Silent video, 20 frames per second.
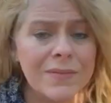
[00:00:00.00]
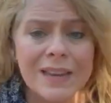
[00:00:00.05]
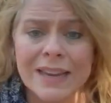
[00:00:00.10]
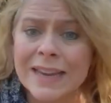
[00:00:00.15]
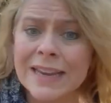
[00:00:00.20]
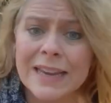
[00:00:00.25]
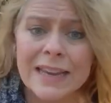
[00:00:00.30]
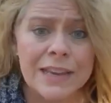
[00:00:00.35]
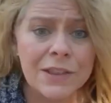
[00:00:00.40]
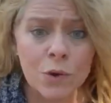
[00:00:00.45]

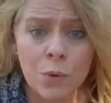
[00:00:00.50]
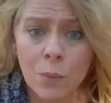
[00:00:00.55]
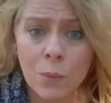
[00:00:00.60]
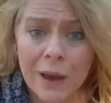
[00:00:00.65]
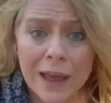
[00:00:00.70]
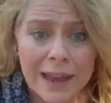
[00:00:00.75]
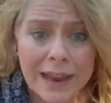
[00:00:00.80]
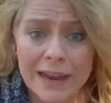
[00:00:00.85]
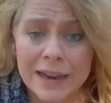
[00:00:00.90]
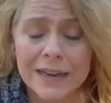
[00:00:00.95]
Either
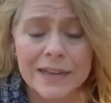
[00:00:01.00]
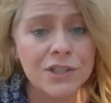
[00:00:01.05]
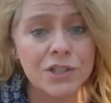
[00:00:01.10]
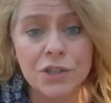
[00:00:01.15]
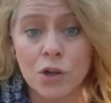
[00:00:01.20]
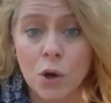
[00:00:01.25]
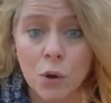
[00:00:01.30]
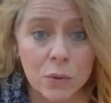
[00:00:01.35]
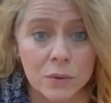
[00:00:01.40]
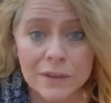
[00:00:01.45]
way is
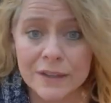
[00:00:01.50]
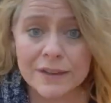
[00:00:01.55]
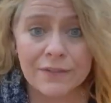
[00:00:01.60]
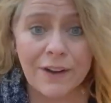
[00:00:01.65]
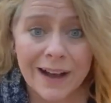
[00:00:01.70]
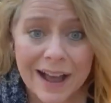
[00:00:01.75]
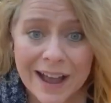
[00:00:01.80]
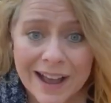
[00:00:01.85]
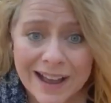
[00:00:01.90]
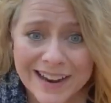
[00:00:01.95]
totally
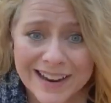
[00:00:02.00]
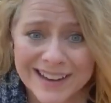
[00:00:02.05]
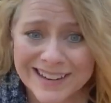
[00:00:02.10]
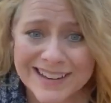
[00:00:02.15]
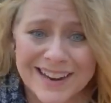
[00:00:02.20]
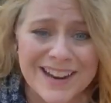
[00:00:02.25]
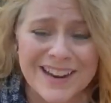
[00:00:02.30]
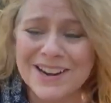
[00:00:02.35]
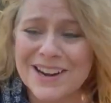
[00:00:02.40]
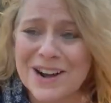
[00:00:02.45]
fine.
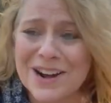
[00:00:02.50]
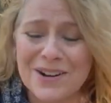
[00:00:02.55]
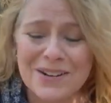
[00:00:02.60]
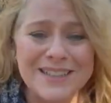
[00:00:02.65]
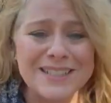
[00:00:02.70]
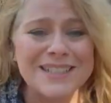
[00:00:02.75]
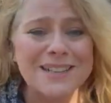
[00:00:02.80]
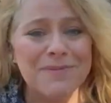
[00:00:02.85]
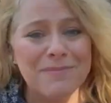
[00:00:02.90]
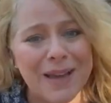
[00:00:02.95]

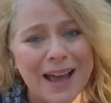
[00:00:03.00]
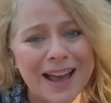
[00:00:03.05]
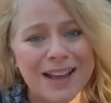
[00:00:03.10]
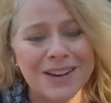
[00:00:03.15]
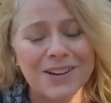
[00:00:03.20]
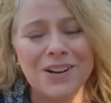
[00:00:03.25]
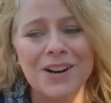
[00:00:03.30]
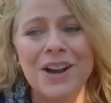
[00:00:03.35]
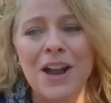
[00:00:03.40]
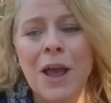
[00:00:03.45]
It's a
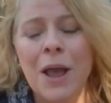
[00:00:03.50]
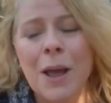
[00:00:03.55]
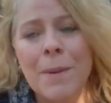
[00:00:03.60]
matter,